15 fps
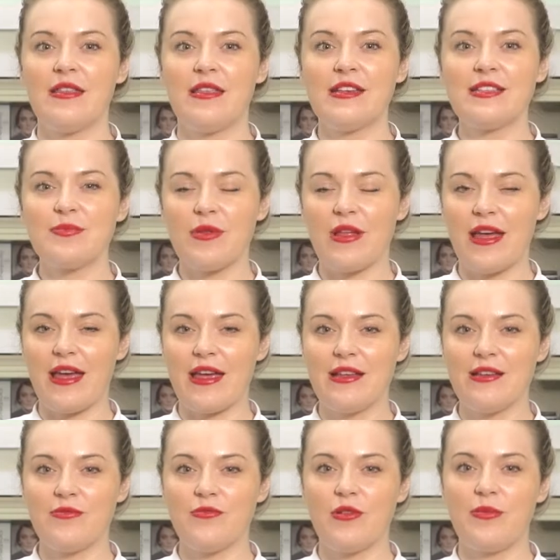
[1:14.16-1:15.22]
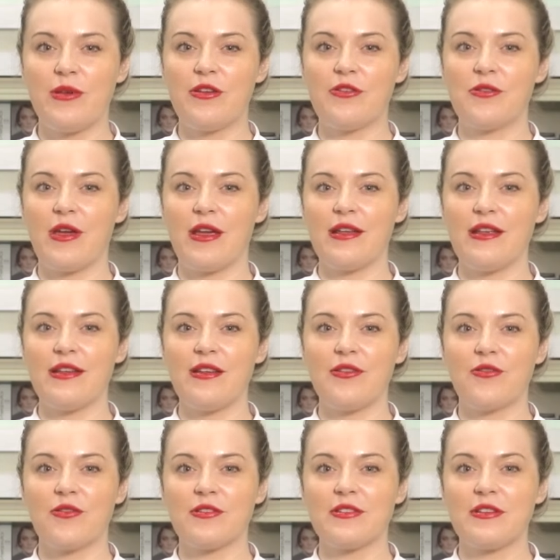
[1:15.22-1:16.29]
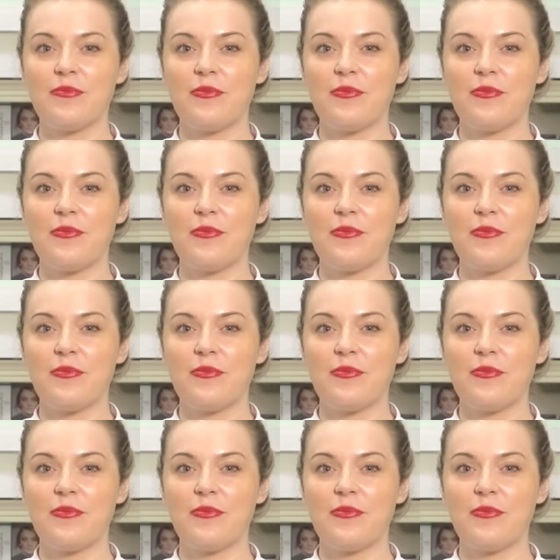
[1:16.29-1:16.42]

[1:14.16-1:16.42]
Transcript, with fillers: This plan will be created in order to